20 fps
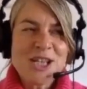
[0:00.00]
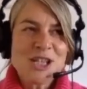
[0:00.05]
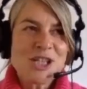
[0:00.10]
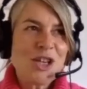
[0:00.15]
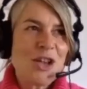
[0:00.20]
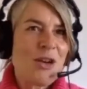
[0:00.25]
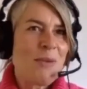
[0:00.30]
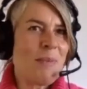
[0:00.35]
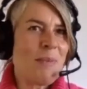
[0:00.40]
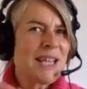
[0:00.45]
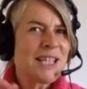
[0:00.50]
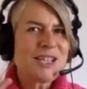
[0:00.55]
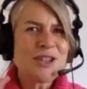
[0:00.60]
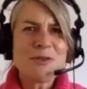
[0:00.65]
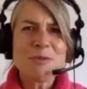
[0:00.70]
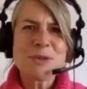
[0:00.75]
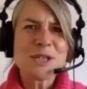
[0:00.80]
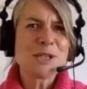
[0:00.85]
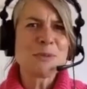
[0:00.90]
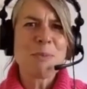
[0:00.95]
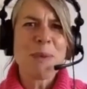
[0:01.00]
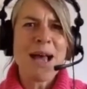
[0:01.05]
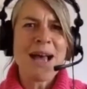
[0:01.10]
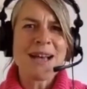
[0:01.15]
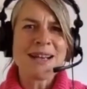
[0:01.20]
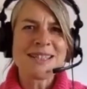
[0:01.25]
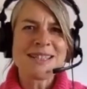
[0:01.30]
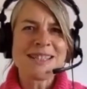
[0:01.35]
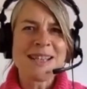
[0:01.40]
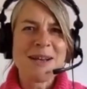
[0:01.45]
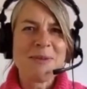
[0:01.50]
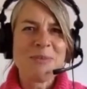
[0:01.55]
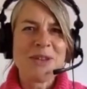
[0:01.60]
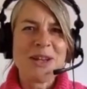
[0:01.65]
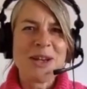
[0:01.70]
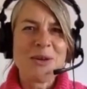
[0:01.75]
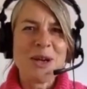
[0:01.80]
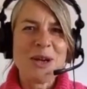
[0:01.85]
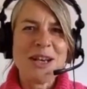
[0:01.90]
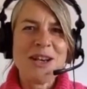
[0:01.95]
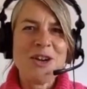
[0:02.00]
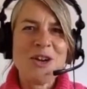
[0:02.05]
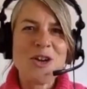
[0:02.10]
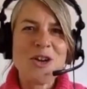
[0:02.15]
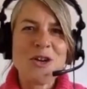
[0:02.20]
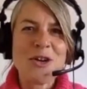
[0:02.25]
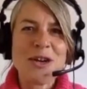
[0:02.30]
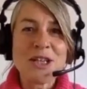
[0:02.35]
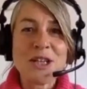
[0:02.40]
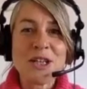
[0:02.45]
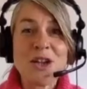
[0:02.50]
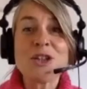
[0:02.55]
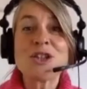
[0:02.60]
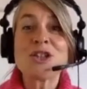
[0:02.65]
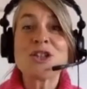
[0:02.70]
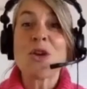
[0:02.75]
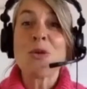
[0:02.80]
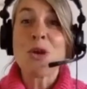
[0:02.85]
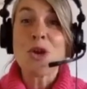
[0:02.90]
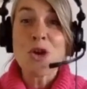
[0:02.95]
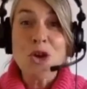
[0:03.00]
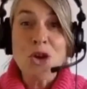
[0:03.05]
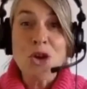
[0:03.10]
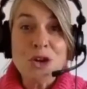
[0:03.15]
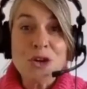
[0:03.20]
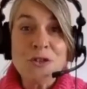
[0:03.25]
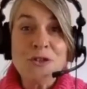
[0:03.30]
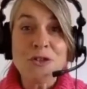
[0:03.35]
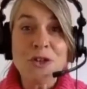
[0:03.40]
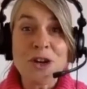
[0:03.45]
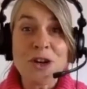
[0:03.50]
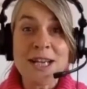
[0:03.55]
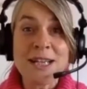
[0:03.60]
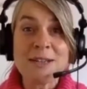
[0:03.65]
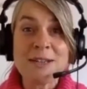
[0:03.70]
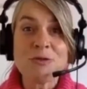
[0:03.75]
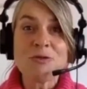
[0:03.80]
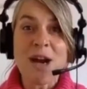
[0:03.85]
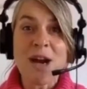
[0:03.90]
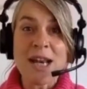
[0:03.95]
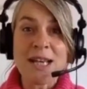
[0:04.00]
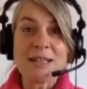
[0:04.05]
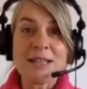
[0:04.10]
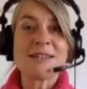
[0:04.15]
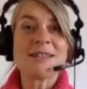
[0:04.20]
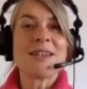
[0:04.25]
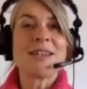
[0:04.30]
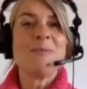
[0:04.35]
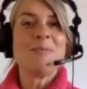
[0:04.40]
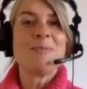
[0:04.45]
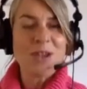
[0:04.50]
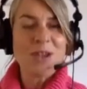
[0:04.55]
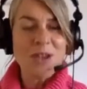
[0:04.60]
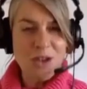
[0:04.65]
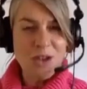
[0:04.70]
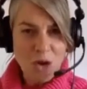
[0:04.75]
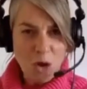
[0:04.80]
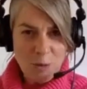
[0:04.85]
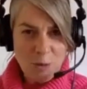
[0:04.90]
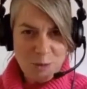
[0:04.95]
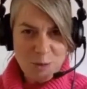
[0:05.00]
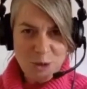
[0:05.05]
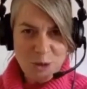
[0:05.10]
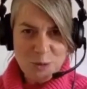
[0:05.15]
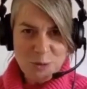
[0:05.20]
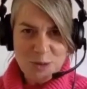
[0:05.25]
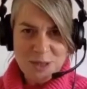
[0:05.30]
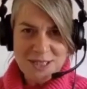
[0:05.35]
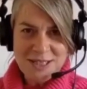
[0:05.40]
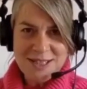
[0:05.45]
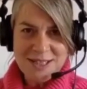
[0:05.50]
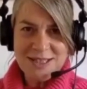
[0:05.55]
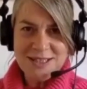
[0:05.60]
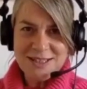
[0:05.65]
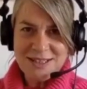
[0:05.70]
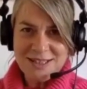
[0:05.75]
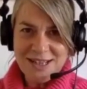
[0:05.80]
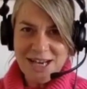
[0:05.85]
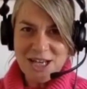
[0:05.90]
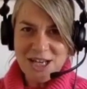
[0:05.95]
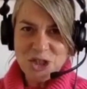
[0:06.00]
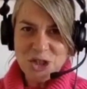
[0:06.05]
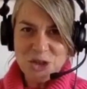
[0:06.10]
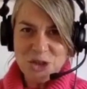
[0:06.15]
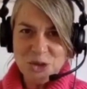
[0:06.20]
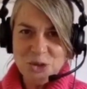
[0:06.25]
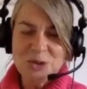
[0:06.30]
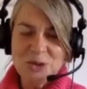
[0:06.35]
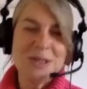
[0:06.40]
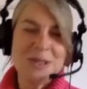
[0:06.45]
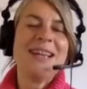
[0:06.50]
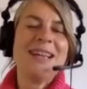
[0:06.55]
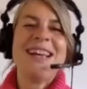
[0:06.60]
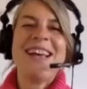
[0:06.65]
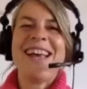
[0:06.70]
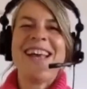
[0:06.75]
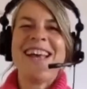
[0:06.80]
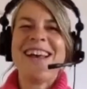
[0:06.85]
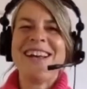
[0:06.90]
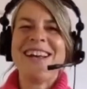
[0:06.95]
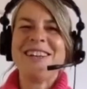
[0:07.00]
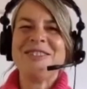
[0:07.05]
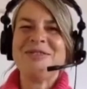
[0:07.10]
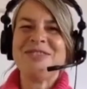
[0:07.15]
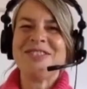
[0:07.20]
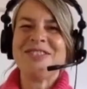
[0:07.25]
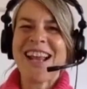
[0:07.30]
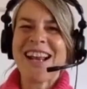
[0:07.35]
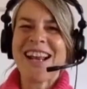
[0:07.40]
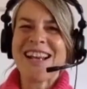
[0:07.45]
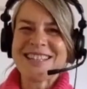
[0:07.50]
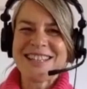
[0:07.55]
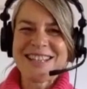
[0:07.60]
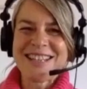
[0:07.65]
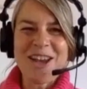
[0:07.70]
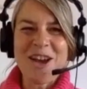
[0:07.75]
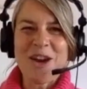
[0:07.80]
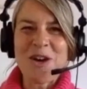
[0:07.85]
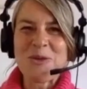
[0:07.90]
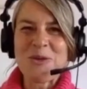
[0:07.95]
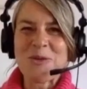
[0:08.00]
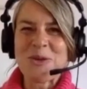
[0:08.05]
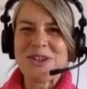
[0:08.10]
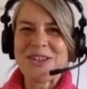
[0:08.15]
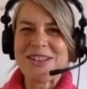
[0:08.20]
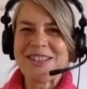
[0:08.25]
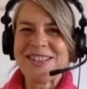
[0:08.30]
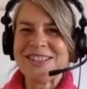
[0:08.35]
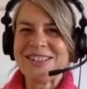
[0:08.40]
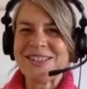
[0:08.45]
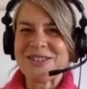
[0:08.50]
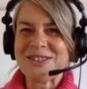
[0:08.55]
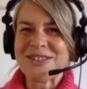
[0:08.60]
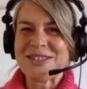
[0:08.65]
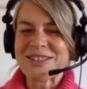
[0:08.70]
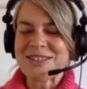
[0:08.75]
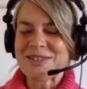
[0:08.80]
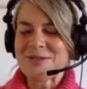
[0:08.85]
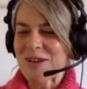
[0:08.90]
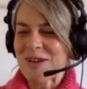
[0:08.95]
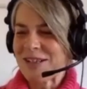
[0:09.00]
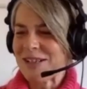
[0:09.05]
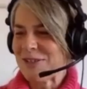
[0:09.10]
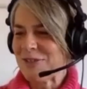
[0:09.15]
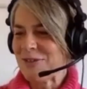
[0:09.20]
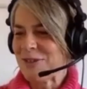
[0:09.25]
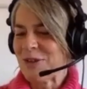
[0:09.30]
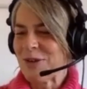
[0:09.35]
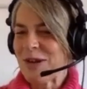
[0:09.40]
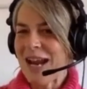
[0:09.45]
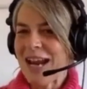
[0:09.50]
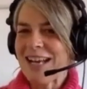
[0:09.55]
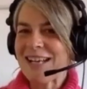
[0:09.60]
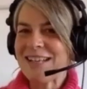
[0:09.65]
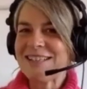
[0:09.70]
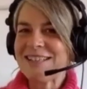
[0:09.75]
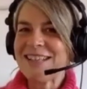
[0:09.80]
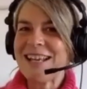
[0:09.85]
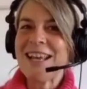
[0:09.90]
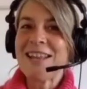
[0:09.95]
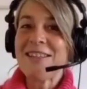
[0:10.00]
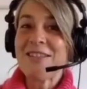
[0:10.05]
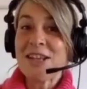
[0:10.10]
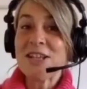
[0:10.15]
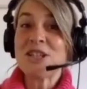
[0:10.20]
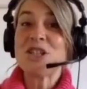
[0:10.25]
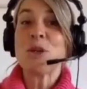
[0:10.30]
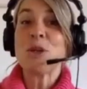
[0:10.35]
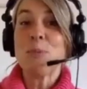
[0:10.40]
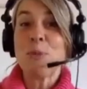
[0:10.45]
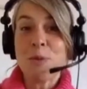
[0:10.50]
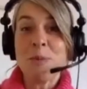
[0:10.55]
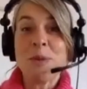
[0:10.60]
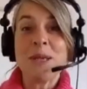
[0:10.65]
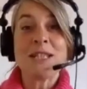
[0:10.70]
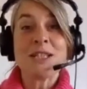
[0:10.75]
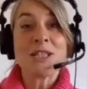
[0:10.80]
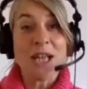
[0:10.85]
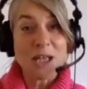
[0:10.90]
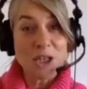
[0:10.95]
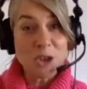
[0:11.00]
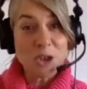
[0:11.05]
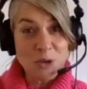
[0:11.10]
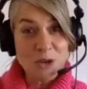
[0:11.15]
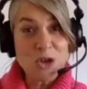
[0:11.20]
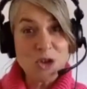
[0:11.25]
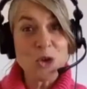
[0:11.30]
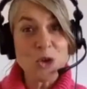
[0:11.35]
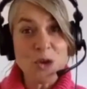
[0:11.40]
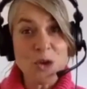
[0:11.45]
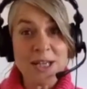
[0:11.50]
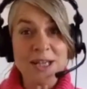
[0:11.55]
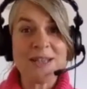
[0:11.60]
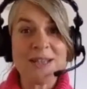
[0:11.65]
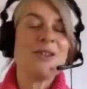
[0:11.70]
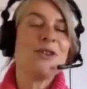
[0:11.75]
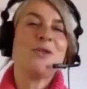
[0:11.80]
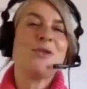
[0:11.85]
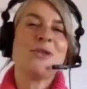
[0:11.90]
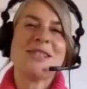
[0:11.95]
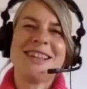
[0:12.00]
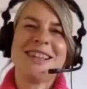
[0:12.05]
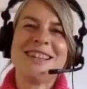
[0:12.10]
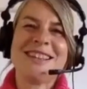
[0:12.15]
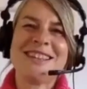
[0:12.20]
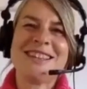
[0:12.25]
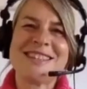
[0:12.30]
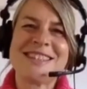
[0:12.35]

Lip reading: So it must have sparked something in her. And so her friend runs Common Purpose International, Alison Coburn, who's just wonderful. And then she put me in touch with Julia, who was the